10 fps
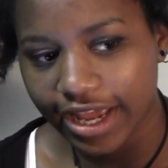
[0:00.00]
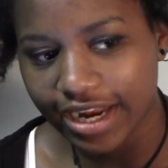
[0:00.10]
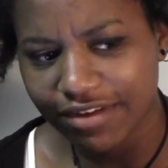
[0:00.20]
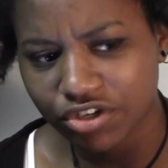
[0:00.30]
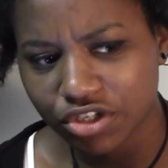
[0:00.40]
and
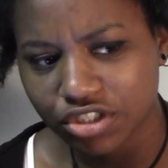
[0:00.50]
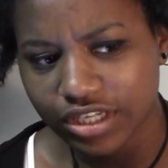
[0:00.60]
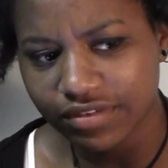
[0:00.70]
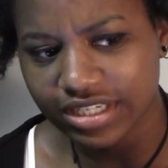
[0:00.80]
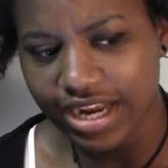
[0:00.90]
after
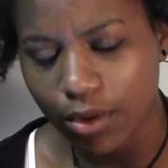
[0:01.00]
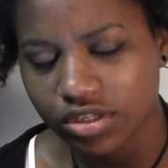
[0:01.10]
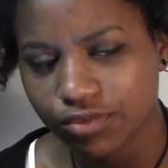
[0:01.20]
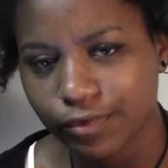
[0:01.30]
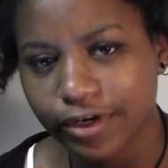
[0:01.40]
17
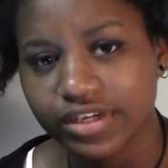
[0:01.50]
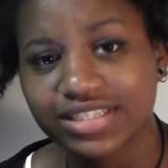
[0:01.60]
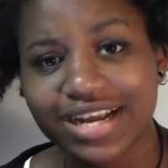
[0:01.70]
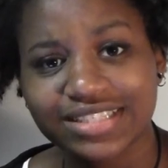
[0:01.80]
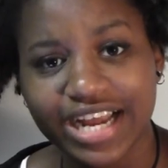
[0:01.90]
hours of rigorous
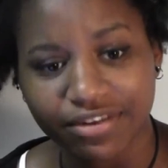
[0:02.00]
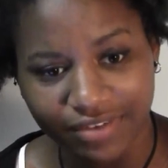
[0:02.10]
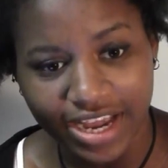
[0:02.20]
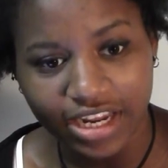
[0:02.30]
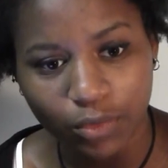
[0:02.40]
tactile
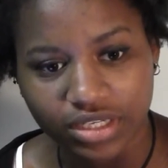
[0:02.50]
fighting,